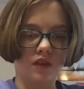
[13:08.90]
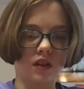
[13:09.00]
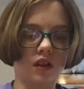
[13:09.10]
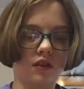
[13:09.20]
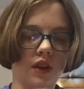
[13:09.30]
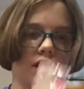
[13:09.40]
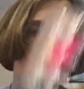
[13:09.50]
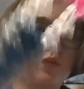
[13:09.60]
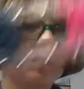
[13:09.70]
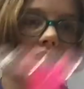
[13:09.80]
Alright,
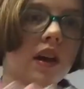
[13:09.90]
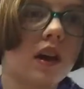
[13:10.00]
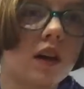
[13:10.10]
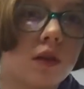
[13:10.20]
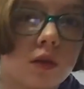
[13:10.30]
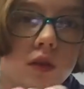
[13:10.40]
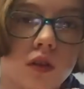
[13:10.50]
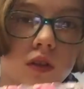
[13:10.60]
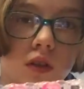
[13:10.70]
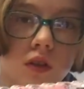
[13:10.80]
now
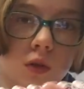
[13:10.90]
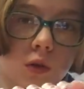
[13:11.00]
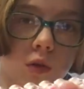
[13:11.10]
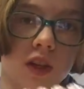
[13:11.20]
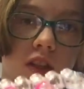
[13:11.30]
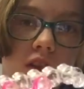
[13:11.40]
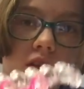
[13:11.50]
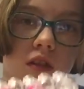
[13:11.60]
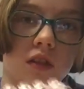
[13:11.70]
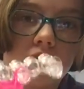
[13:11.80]

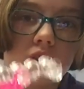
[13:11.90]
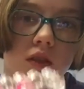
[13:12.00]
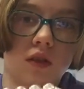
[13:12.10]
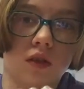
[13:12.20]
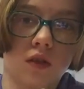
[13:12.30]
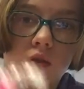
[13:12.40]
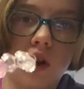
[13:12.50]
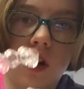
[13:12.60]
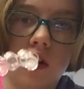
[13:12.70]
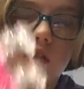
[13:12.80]

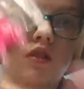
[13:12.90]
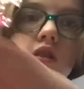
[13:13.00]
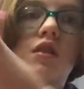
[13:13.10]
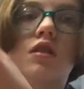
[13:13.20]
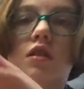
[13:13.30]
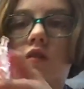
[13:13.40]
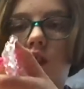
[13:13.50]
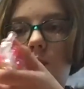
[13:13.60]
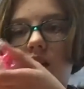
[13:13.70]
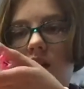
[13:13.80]
crisscross
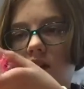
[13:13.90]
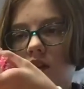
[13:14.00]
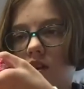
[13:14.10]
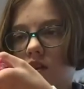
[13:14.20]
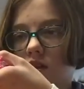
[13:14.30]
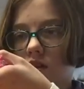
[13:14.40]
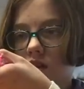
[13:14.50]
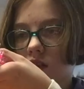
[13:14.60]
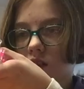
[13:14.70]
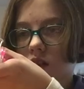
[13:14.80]
with pink.
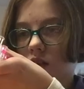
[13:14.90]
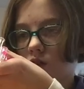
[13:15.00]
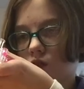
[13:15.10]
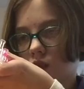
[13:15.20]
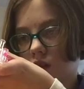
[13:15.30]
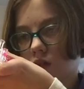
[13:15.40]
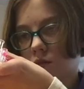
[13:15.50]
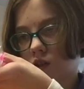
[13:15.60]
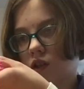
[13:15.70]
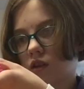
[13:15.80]
And of course,
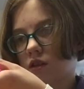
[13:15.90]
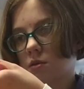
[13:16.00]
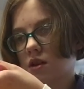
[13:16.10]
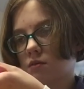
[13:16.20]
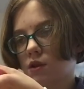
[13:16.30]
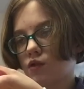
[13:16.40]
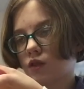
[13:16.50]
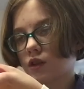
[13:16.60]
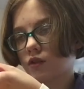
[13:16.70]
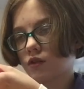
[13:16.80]
push down the bands before
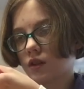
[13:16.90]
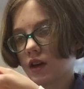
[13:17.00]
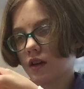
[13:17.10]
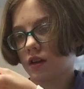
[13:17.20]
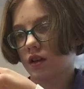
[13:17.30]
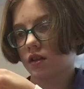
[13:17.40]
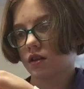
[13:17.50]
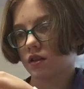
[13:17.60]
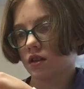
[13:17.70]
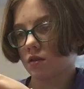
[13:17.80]
you do that.
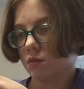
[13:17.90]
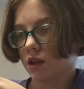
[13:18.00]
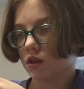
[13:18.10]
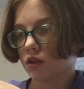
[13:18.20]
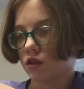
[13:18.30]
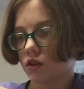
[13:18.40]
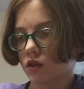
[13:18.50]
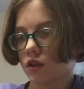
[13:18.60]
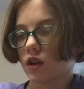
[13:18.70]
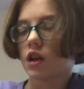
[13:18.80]
Make
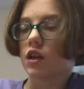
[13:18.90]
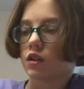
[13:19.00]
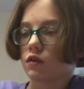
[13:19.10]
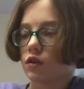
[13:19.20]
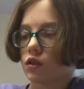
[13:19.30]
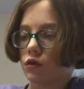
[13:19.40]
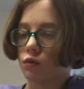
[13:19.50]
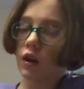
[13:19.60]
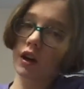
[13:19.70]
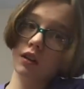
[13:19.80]
sure you can do
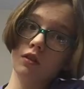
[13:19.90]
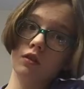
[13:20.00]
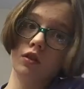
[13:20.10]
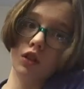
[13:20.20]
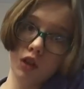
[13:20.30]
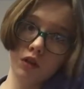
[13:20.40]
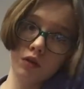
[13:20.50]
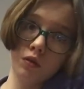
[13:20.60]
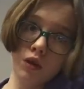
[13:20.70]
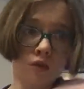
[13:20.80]
1,
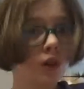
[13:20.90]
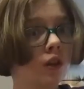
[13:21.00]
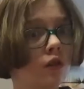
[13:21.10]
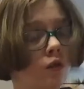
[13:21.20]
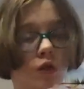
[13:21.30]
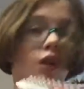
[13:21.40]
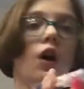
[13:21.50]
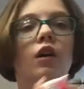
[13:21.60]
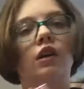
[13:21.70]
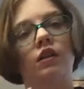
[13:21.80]
2, 3, or
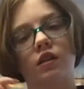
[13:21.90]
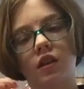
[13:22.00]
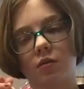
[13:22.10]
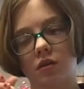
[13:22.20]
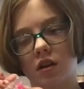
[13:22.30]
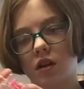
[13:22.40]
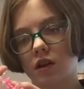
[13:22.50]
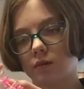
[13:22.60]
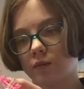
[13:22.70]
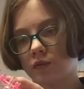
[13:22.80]
all at the same time.